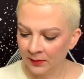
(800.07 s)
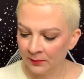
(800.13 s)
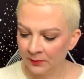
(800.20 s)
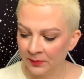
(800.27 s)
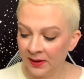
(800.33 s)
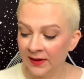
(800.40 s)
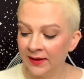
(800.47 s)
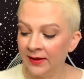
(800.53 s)

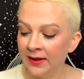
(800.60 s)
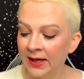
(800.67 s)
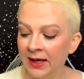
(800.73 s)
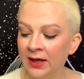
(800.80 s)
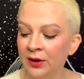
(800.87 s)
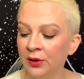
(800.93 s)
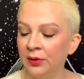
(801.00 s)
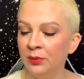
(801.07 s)
But they
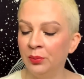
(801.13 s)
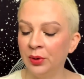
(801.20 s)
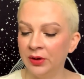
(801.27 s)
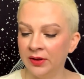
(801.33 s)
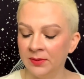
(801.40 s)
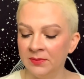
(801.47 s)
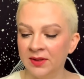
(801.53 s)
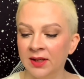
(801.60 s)
could put
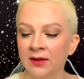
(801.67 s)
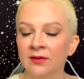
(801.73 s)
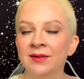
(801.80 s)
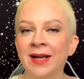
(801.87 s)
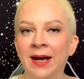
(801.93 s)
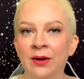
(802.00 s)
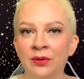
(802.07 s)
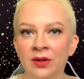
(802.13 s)
themselves
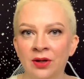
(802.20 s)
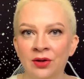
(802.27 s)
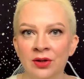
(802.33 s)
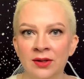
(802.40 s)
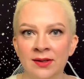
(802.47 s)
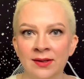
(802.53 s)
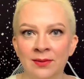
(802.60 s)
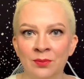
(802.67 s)
out there
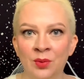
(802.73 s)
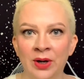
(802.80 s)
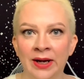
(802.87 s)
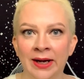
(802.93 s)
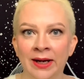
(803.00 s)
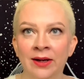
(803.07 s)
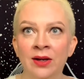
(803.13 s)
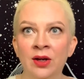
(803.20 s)
in some
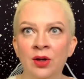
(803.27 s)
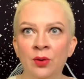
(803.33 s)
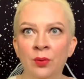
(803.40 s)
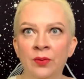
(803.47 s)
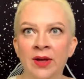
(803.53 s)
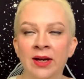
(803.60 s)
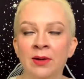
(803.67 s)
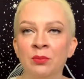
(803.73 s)
way
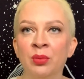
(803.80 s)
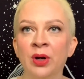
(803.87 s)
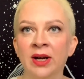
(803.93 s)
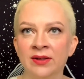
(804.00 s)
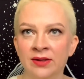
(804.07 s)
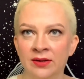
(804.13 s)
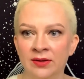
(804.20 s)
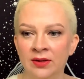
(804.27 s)
that
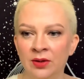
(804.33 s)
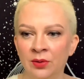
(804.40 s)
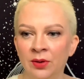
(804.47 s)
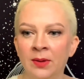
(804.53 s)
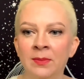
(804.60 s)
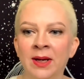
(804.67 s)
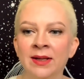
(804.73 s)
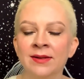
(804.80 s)
impresses you,
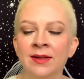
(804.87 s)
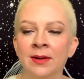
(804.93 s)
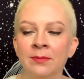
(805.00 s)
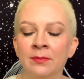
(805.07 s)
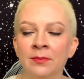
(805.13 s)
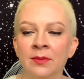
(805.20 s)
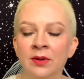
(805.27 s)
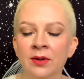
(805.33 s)
that makes
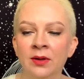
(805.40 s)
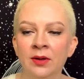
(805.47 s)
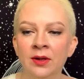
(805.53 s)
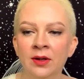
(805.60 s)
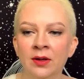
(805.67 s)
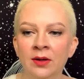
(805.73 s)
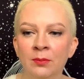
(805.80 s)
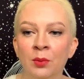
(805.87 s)
them
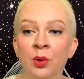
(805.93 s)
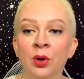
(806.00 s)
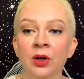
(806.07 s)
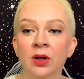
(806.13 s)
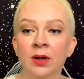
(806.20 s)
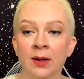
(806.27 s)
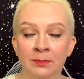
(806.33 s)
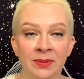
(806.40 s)

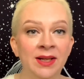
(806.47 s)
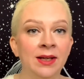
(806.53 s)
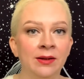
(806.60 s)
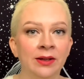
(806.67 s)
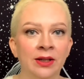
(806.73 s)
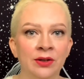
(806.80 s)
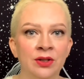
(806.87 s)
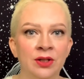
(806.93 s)
more
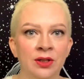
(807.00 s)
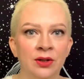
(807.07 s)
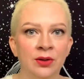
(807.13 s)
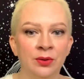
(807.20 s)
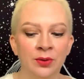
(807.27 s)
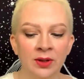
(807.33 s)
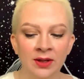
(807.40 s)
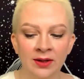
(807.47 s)
appealing to
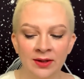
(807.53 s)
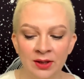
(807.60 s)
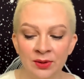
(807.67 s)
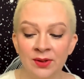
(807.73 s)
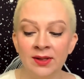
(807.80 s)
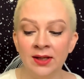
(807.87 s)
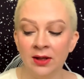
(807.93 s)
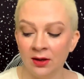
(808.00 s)
you. You
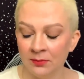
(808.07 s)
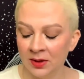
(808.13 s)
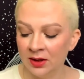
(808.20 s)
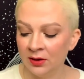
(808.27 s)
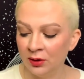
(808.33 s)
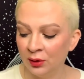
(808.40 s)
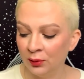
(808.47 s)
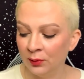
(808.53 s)
see them in
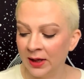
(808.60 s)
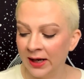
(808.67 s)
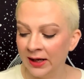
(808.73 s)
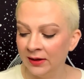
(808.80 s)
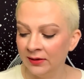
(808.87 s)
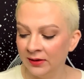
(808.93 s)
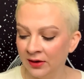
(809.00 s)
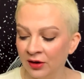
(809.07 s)
a new
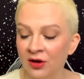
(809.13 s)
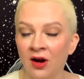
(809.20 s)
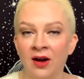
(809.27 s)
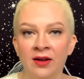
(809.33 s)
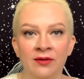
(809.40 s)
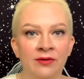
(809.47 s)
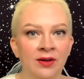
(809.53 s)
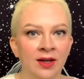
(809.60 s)
light, they're
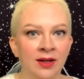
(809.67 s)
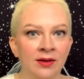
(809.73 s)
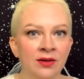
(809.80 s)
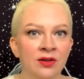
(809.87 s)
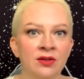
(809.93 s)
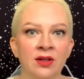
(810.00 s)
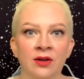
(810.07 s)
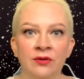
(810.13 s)
confident,
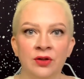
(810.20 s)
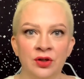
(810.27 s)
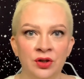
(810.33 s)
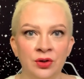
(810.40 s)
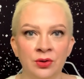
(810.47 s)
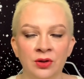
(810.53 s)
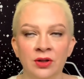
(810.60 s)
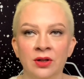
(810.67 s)
they're
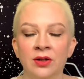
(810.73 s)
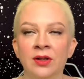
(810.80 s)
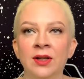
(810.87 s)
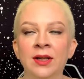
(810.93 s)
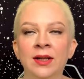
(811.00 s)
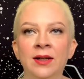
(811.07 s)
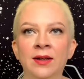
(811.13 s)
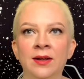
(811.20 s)
self-assured.
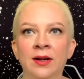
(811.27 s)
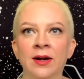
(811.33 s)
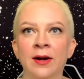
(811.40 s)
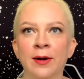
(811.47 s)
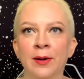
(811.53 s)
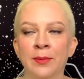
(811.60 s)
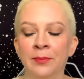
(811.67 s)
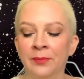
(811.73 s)

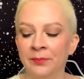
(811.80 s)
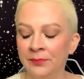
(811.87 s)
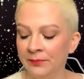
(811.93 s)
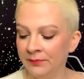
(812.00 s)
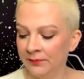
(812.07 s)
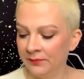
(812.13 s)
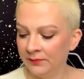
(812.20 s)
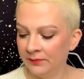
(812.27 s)
So
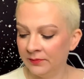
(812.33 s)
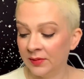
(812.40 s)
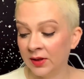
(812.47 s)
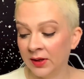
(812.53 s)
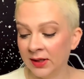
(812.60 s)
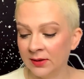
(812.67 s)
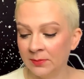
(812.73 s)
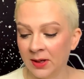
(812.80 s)

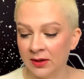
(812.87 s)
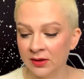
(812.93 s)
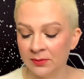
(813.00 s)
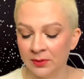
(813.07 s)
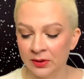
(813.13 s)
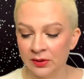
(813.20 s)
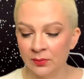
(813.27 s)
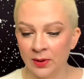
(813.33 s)
that's
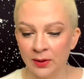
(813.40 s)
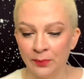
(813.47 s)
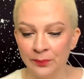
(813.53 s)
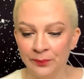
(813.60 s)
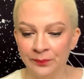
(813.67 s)
possible as well.